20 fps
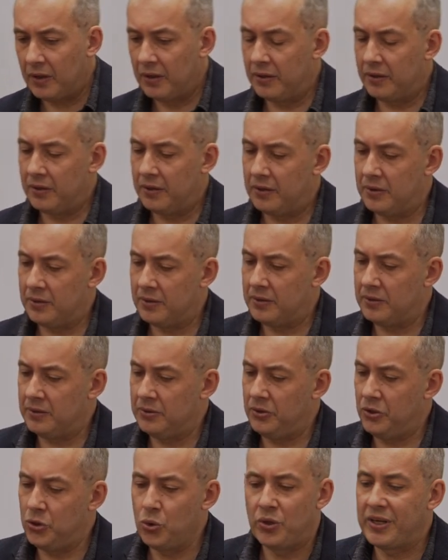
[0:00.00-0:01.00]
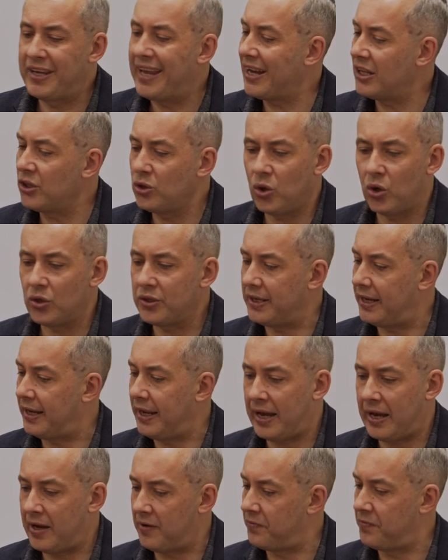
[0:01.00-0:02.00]
uh, you cannot
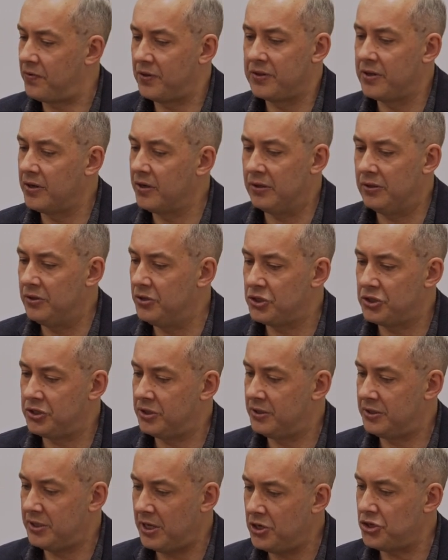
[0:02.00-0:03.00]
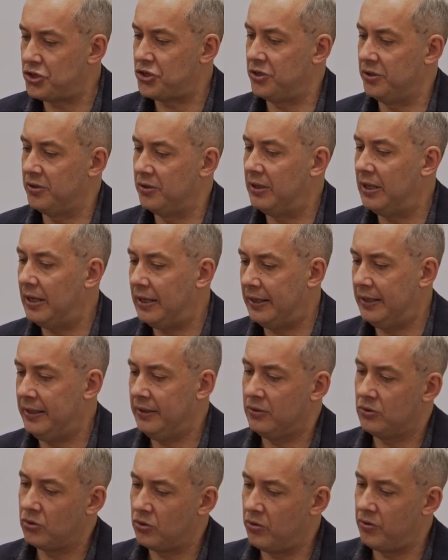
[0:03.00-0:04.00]
have federalization
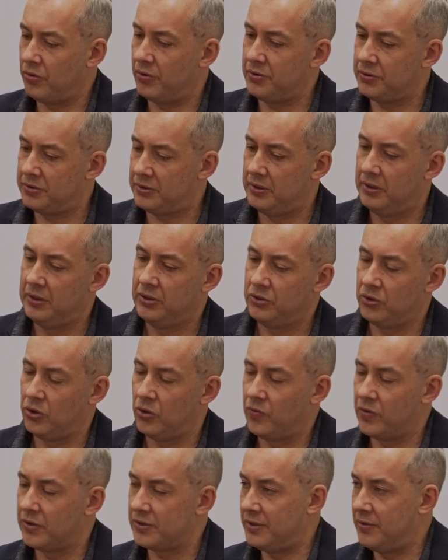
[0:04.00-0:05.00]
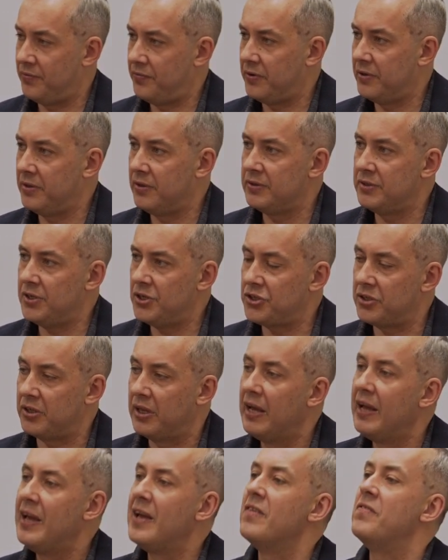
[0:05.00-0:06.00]
line course towards the
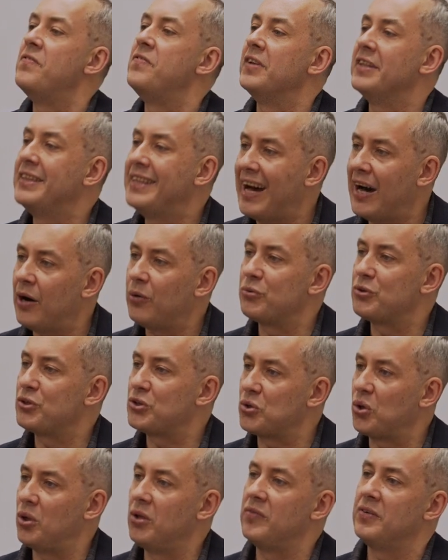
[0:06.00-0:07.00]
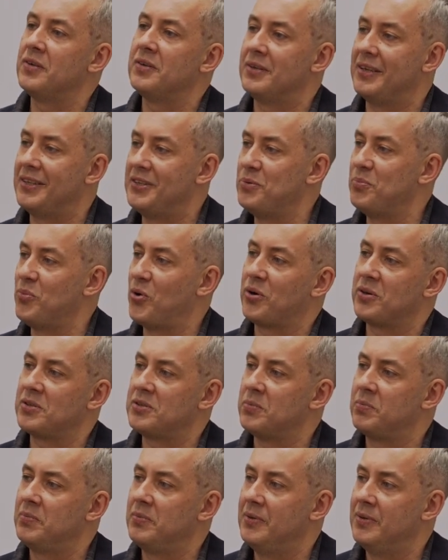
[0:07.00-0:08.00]
federalization without solving a
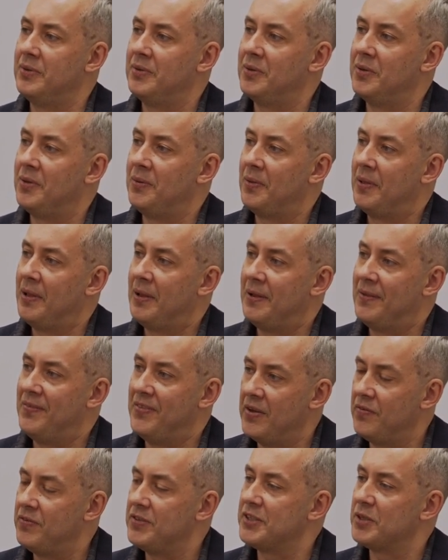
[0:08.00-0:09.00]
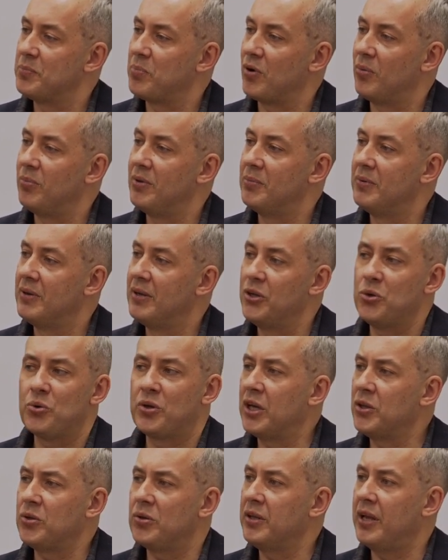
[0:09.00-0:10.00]
democracy uh, deficit problem. You
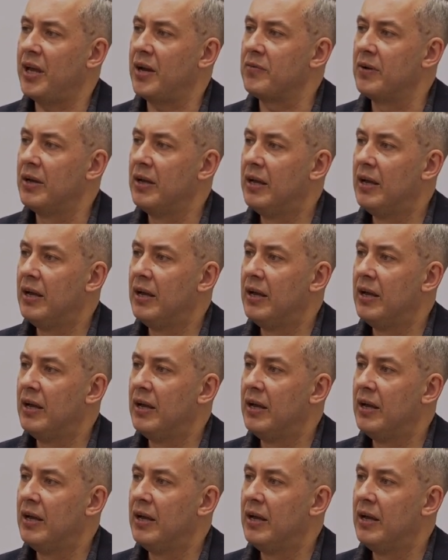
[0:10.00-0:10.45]
cannot have.